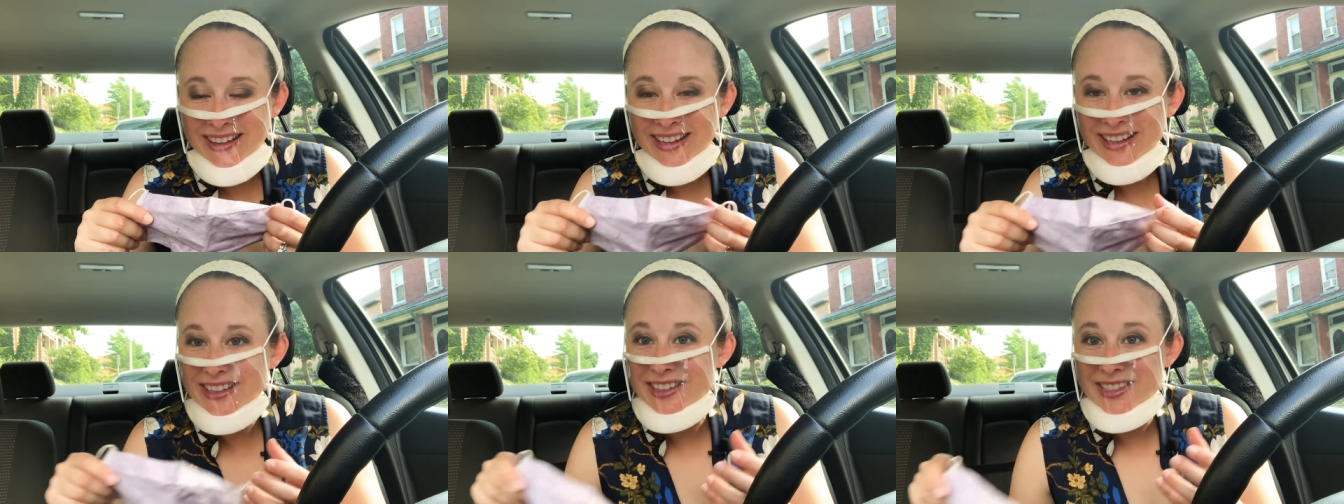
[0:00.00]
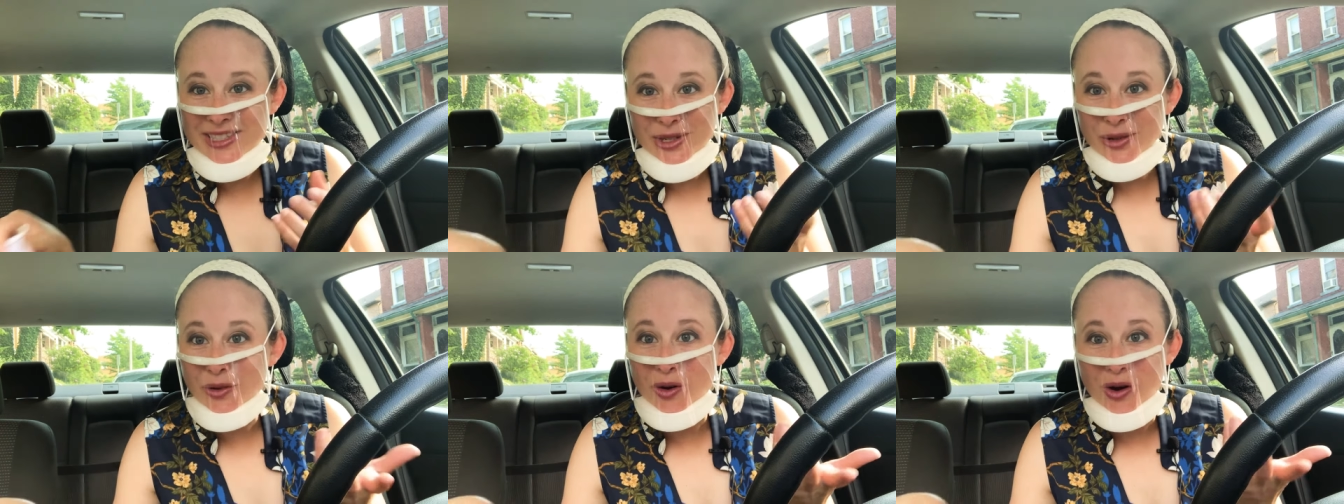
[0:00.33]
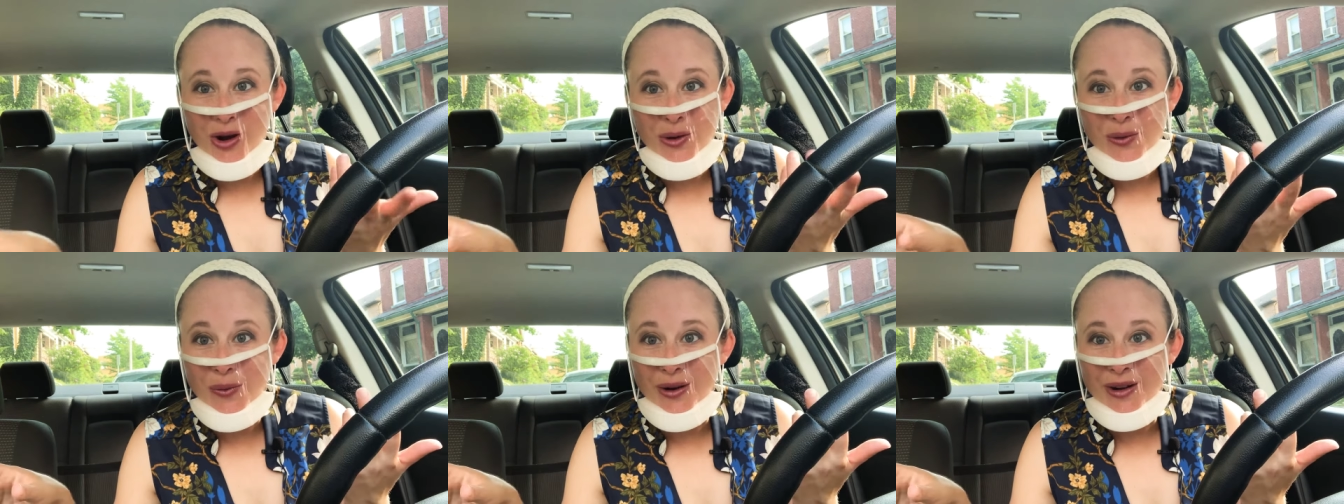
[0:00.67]
It's still
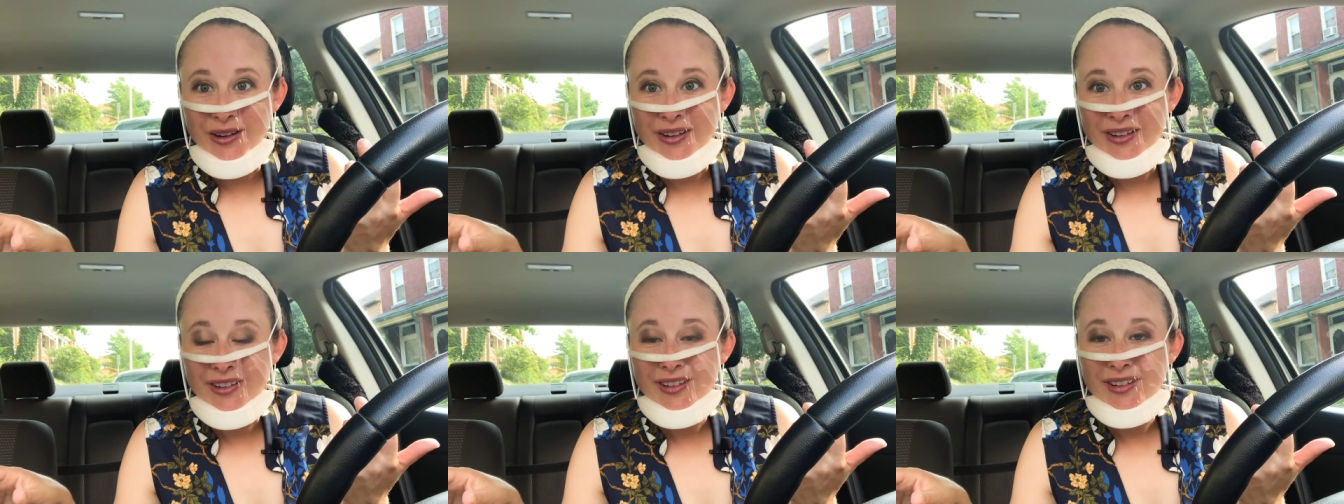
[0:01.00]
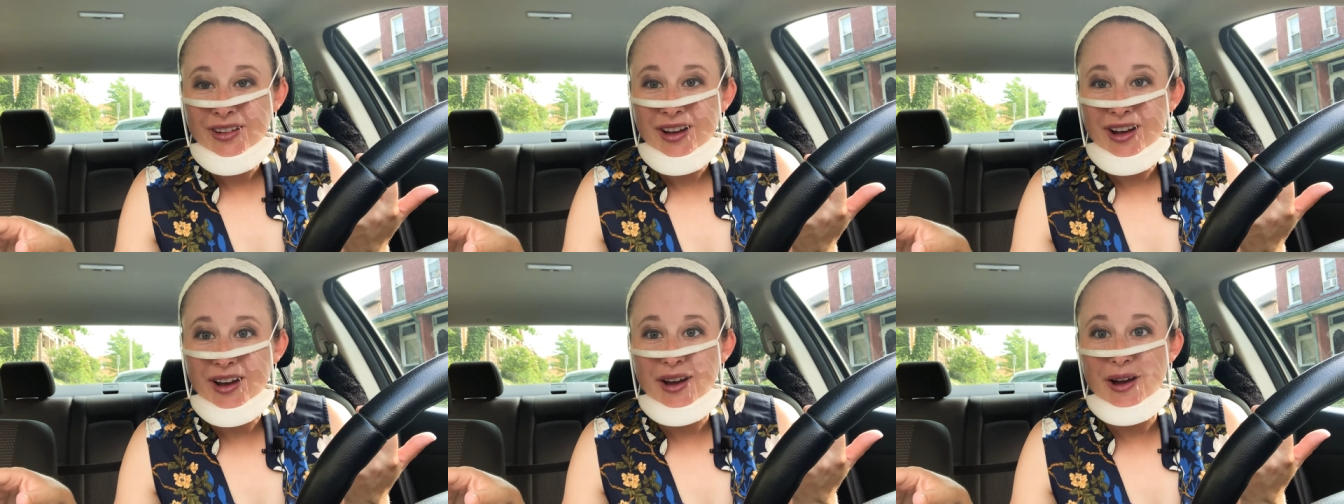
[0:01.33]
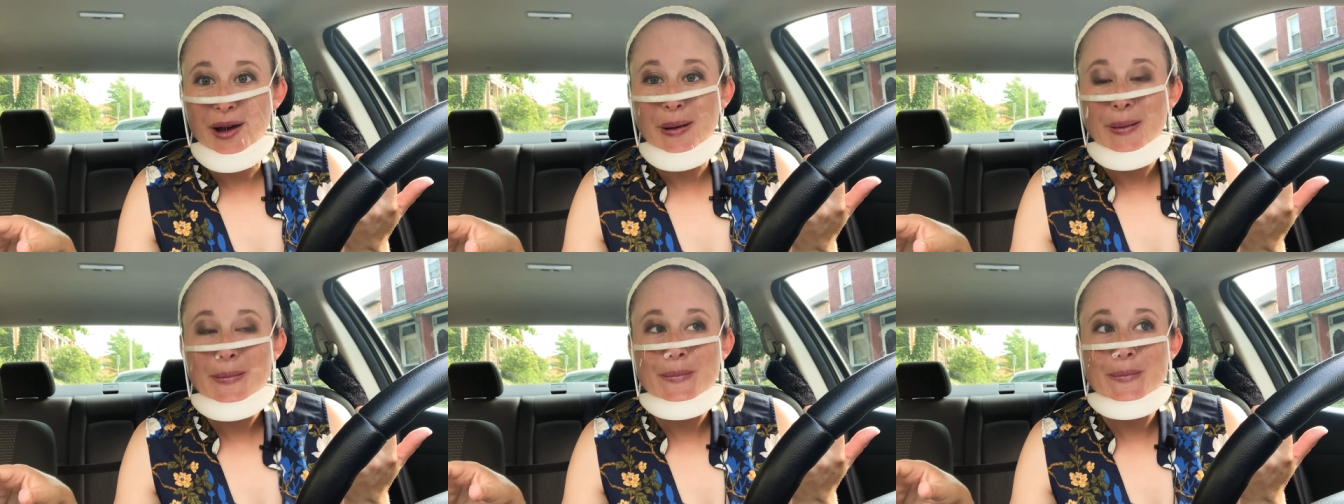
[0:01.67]
awkward,
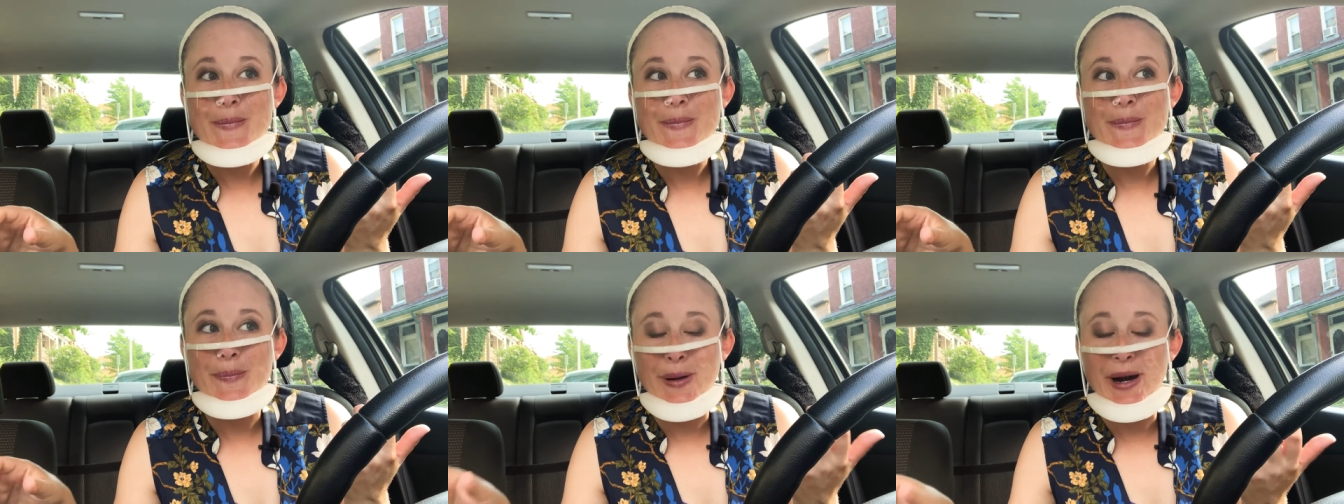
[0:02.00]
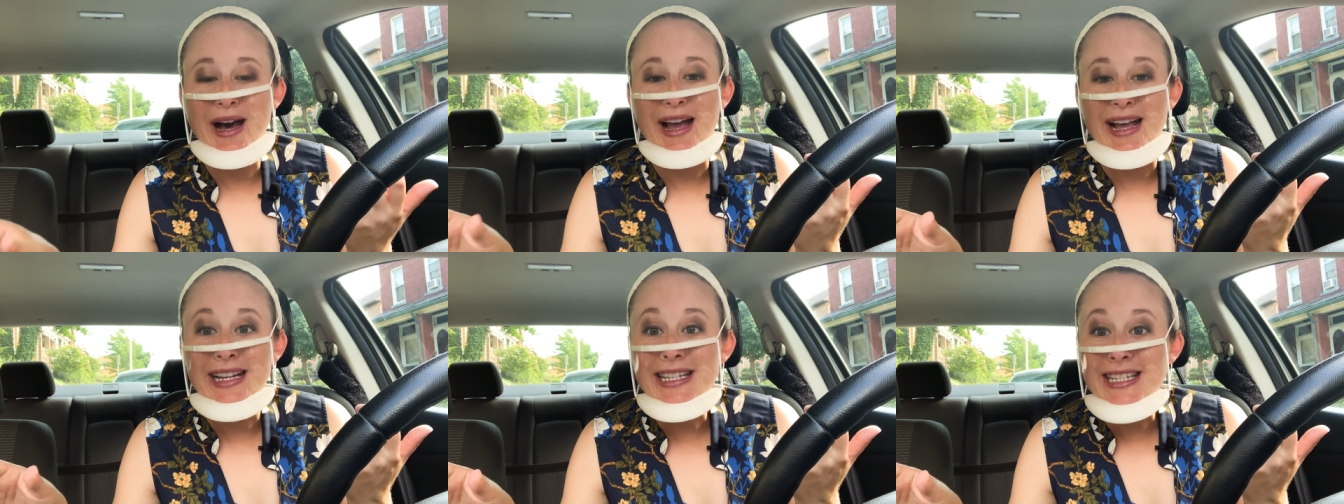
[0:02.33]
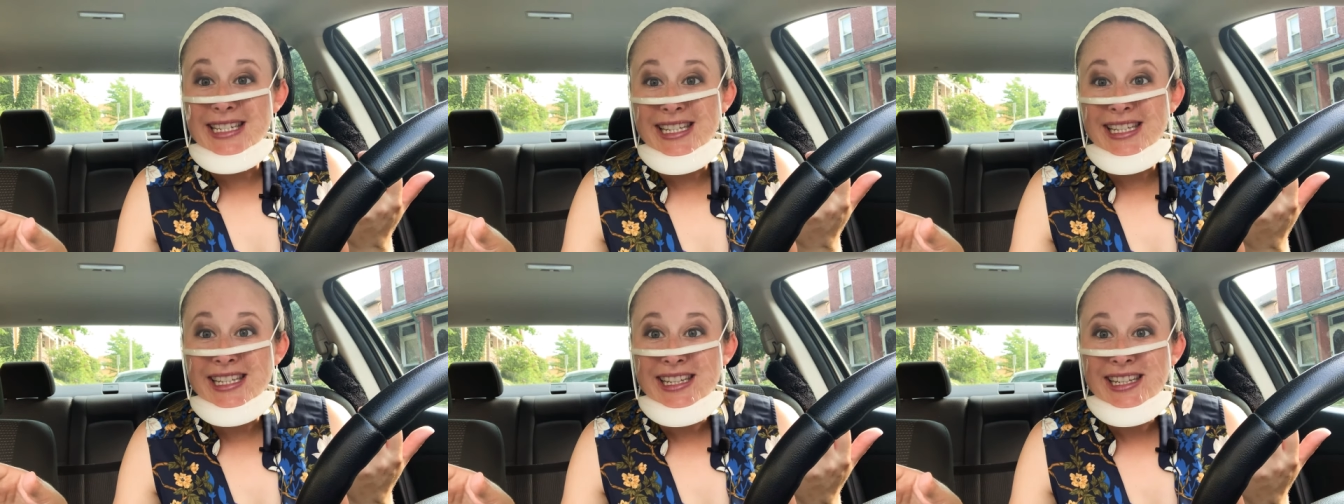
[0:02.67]
um,
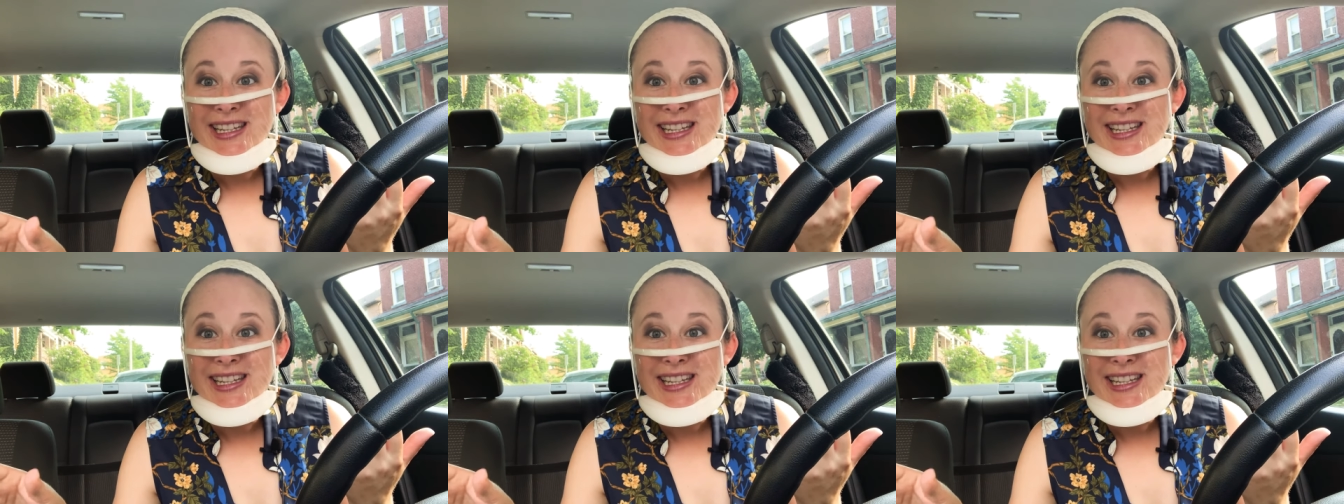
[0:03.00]
but